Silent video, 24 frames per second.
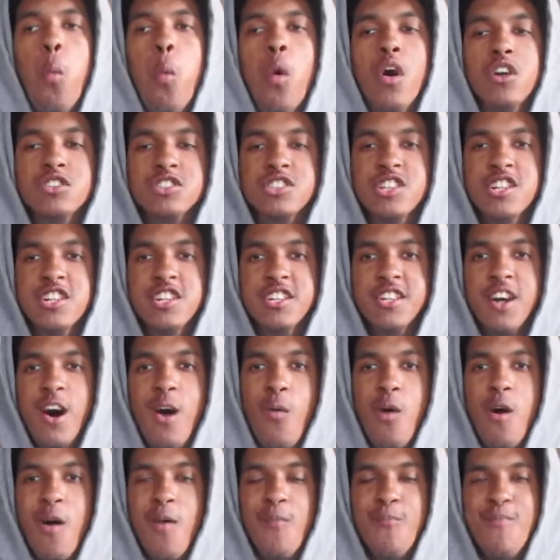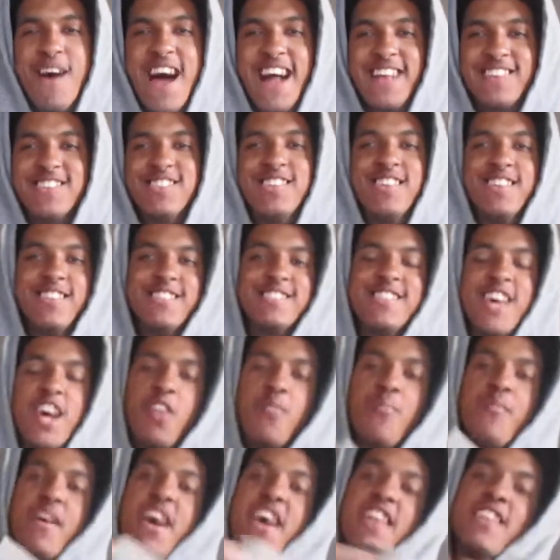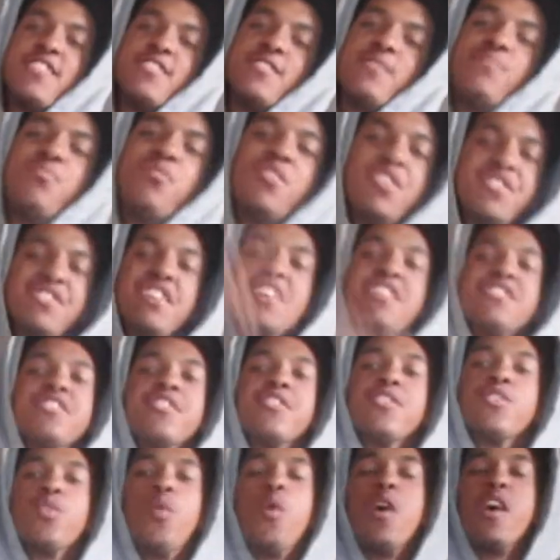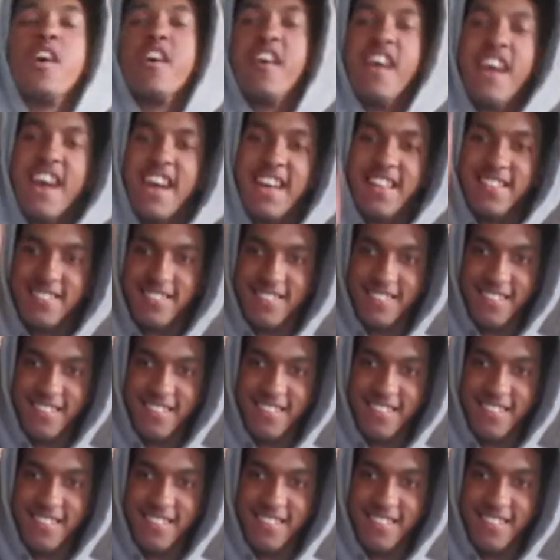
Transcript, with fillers: What's good, y'all? Welcome back to the channel, man. It's your boy Jesten Sawyer, and